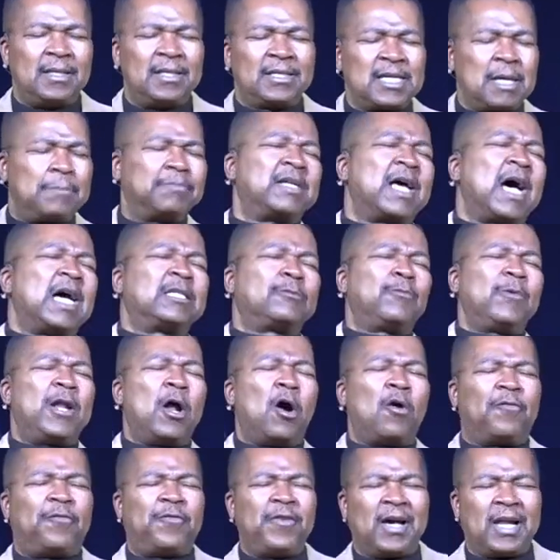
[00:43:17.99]
Sometimes we
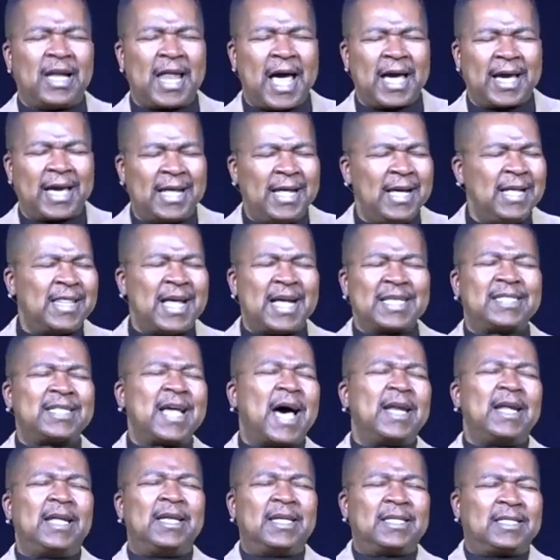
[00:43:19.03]
don't feel like it. That's
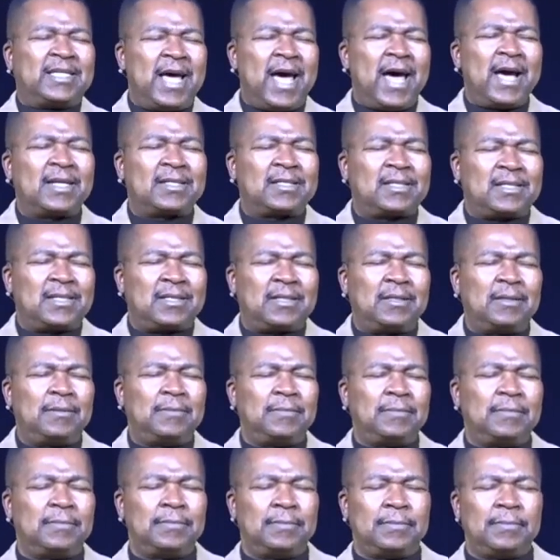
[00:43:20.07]
not in the text.
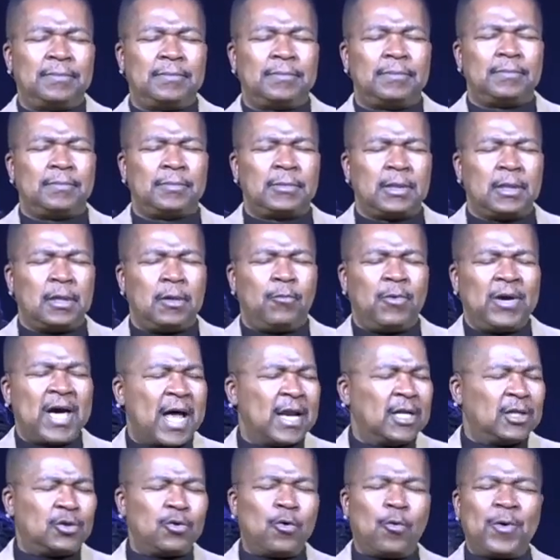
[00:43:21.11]
We
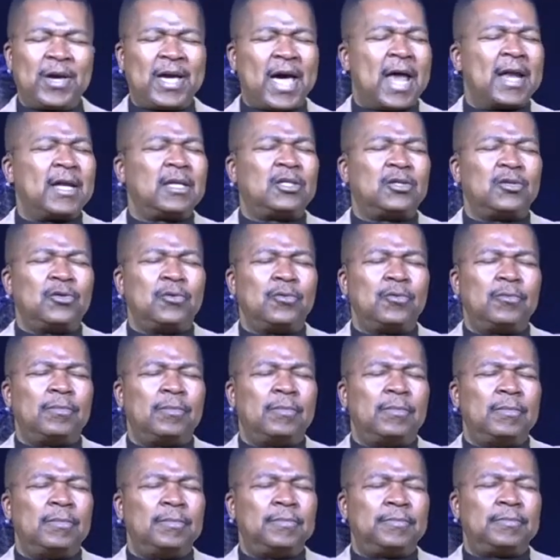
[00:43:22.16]
got to do what we got to do.
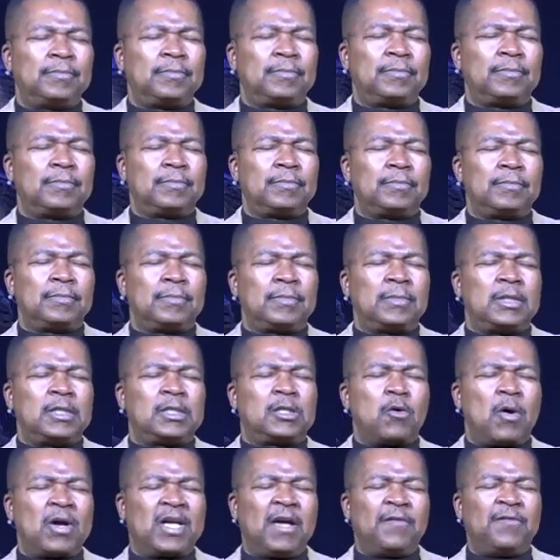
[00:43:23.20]

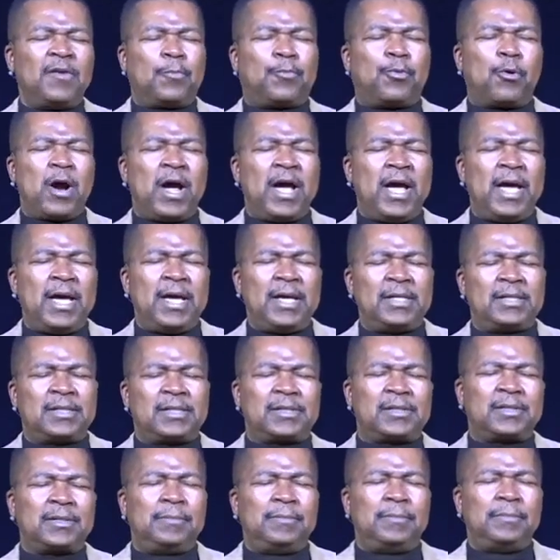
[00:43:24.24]
So I give you praise.
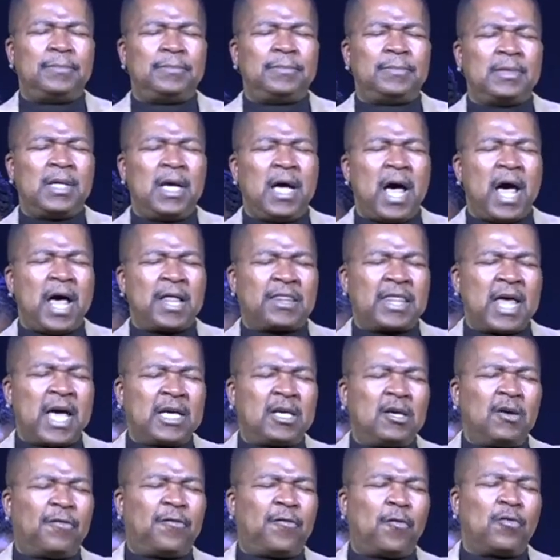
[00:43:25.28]
I
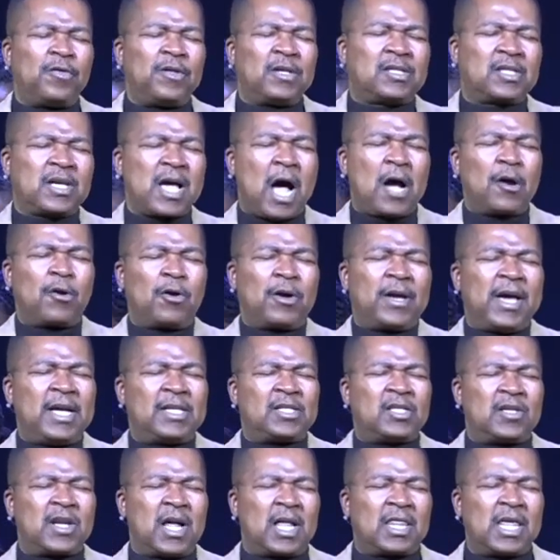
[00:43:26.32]
thank you for this
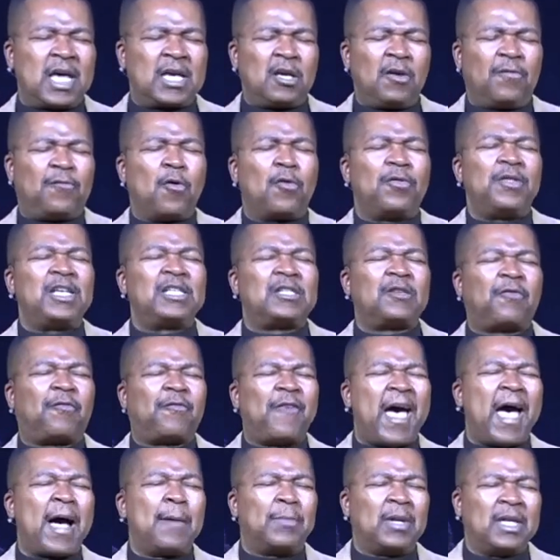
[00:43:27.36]
congregation. I thank you for these
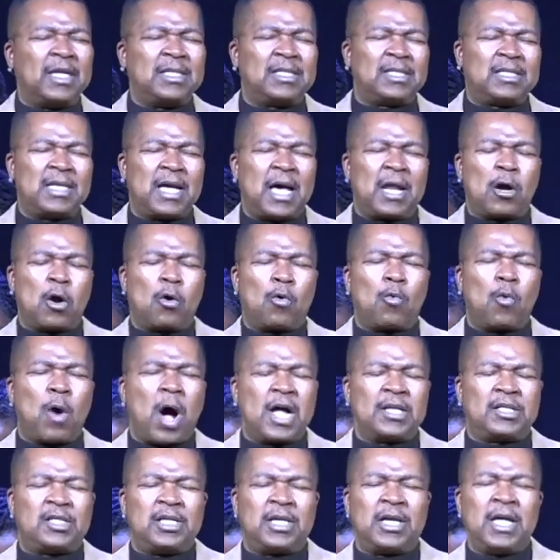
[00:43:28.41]
families that are
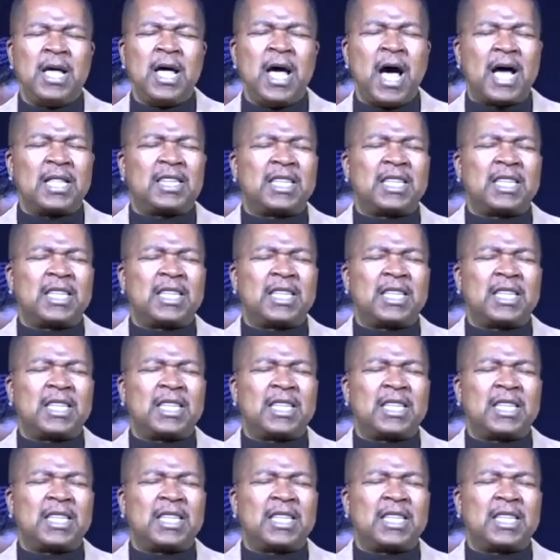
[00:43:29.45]
watching.